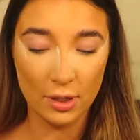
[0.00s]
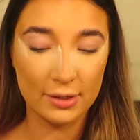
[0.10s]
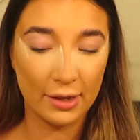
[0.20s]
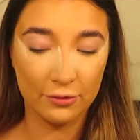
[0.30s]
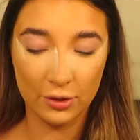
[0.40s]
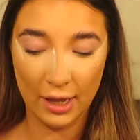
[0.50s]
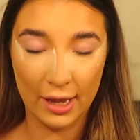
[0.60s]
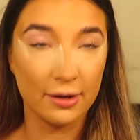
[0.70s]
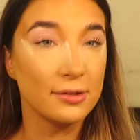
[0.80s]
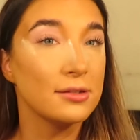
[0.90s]
Yeah, if you
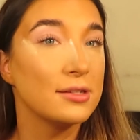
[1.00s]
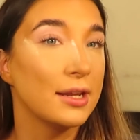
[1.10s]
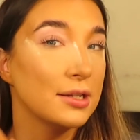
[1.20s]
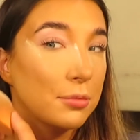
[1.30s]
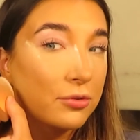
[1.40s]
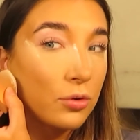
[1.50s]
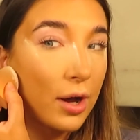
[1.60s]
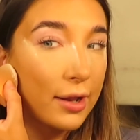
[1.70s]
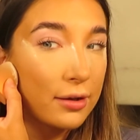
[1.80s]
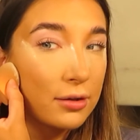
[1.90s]
can, set it
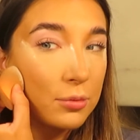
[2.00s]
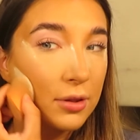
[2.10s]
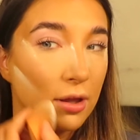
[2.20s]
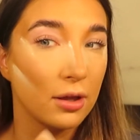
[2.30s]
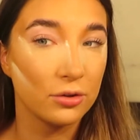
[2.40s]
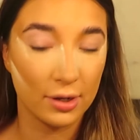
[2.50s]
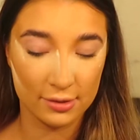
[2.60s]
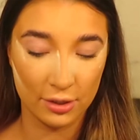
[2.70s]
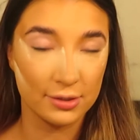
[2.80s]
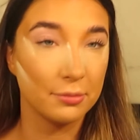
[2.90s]
beforehand with a
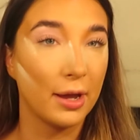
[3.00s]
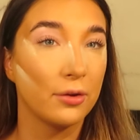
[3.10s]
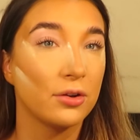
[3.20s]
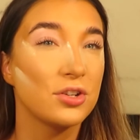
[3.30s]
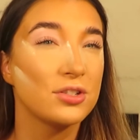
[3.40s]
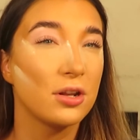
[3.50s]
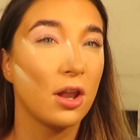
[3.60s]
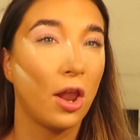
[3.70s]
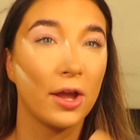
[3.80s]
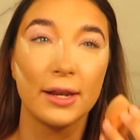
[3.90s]
translucent powder, just
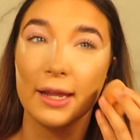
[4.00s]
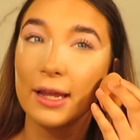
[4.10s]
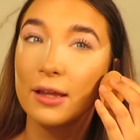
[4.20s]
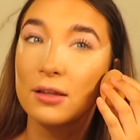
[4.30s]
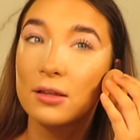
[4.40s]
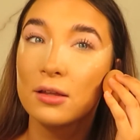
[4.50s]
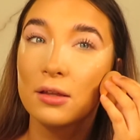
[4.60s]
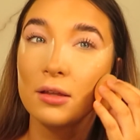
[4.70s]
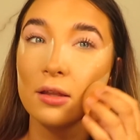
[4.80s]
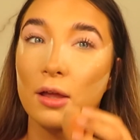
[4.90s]
lightly.
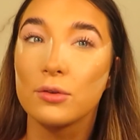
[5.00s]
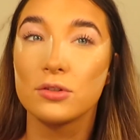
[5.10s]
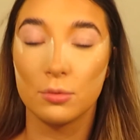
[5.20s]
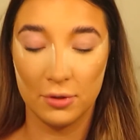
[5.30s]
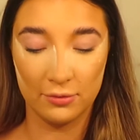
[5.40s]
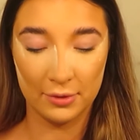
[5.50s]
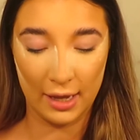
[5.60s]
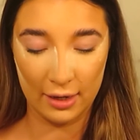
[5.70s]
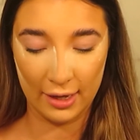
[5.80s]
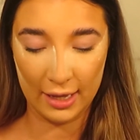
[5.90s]
That'll stop you from
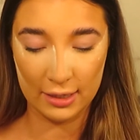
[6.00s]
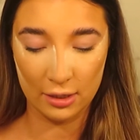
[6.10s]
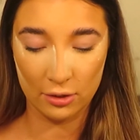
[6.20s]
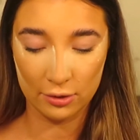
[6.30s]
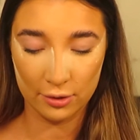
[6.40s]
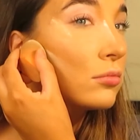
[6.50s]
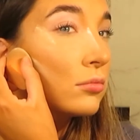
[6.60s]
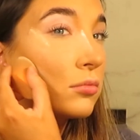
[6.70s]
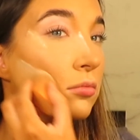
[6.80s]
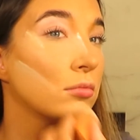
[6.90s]
getting a cakey look.
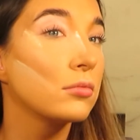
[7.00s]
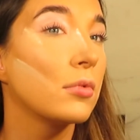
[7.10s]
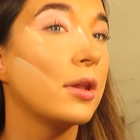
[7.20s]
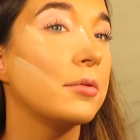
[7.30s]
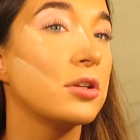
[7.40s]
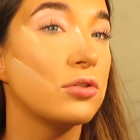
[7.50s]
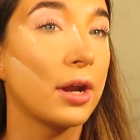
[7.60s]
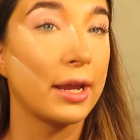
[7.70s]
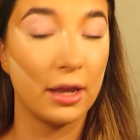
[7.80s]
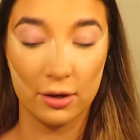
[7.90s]
And I'm just
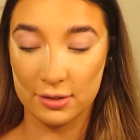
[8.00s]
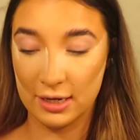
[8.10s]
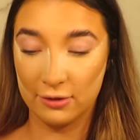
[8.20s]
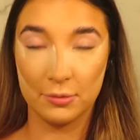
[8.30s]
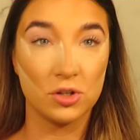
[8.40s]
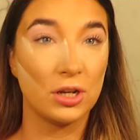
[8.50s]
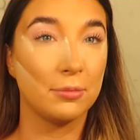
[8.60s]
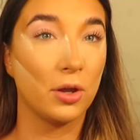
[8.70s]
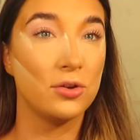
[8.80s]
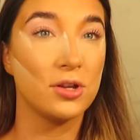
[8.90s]
dragging it underneath my
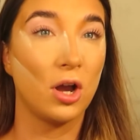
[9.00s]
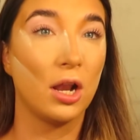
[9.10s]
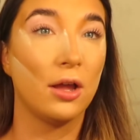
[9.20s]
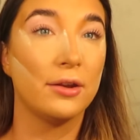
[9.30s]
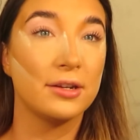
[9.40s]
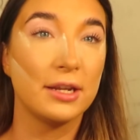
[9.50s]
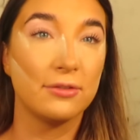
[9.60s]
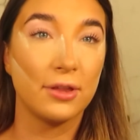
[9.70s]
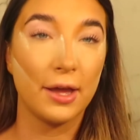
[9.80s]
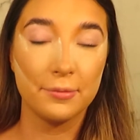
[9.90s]
cheekbone to highlight
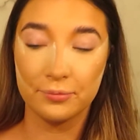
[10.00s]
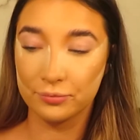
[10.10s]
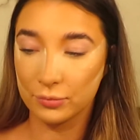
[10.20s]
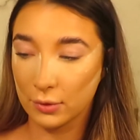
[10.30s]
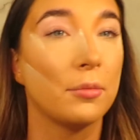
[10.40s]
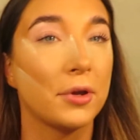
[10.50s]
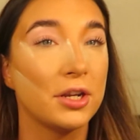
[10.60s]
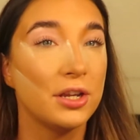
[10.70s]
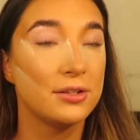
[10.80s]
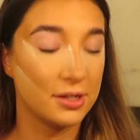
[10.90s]
underneath there. I'm going
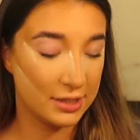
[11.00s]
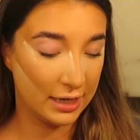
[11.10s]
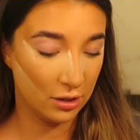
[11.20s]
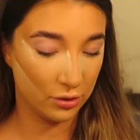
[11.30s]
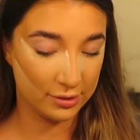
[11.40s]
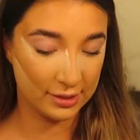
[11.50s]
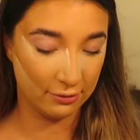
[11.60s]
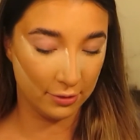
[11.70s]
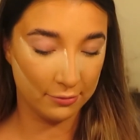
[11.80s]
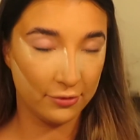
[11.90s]
to use the Tint Lock
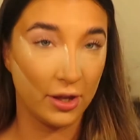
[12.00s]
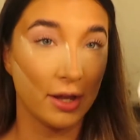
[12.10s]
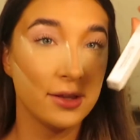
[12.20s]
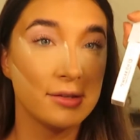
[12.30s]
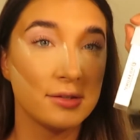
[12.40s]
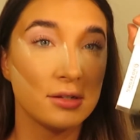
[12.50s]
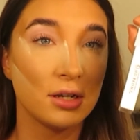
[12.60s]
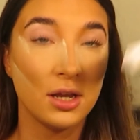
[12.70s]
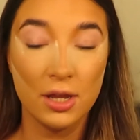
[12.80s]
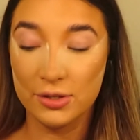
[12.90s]
Serum first.
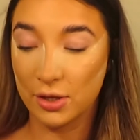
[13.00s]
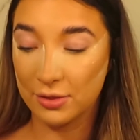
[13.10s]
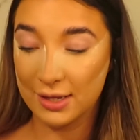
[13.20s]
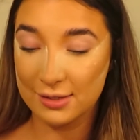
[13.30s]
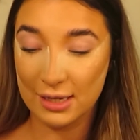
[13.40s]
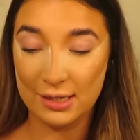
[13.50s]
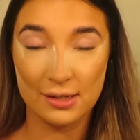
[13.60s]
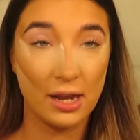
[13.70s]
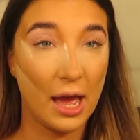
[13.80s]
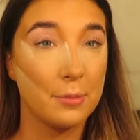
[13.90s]
So this is
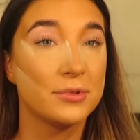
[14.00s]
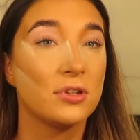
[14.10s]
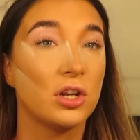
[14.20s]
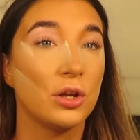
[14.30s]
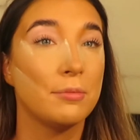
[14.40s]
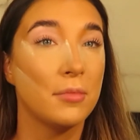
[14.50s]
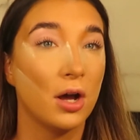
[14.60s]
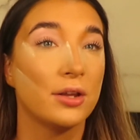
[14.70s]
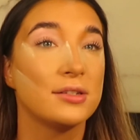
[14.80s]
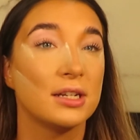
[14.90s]
an absolute
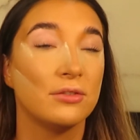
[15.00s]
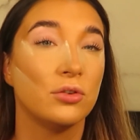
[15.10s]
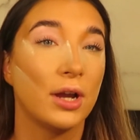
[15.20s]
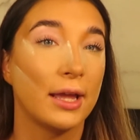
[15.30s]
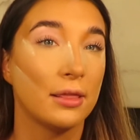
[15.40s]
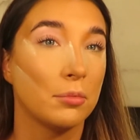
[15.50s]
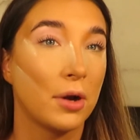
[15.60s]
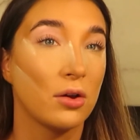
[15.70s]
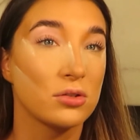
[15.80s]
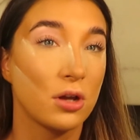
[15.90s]
must if you're getting the
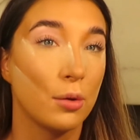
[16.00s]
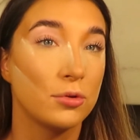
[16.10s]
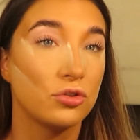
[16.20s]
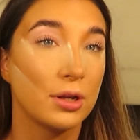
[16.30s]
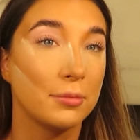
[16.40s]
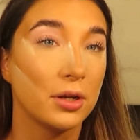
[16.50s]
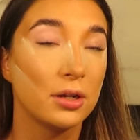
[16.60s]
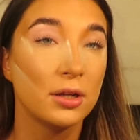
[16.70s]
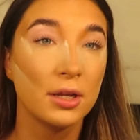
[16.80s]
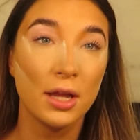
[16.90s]
brow sculpt
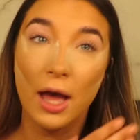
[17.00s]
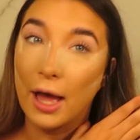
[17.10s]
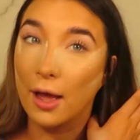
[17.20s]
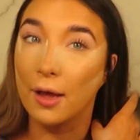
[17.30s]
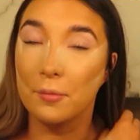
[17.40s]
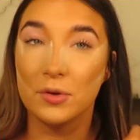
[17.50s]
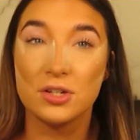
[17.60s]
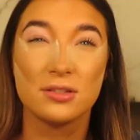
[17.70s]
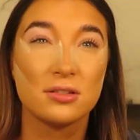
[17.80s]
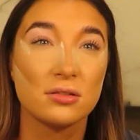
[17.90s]
treatment, which
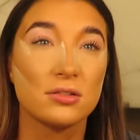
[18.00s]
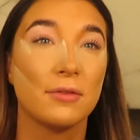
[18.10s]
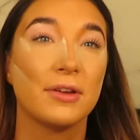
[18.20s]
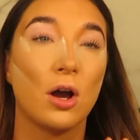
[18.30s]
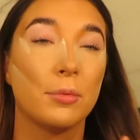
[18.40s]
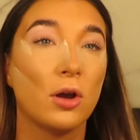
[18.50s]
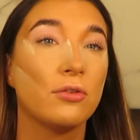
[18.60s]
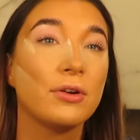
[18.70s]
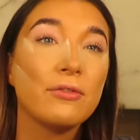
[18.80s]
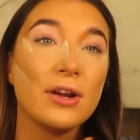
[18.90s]
is something I'll be
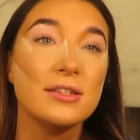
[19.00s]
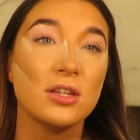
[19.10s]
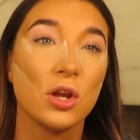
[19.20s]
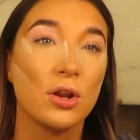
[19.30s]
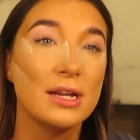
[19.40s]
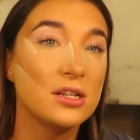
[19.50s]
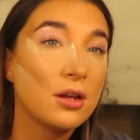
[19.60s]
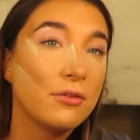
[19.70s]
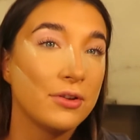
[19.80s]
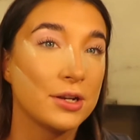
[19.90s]
offering very soon. I need
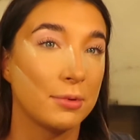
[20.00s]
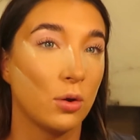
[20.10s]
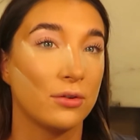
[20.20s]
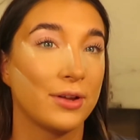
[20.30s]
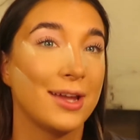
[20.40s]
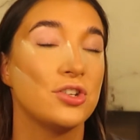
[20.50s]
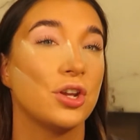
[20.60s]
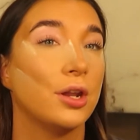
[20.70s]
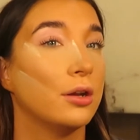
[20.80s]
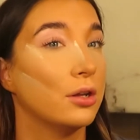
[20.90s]
to finish my
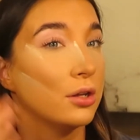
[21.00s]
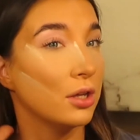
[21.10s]
qualification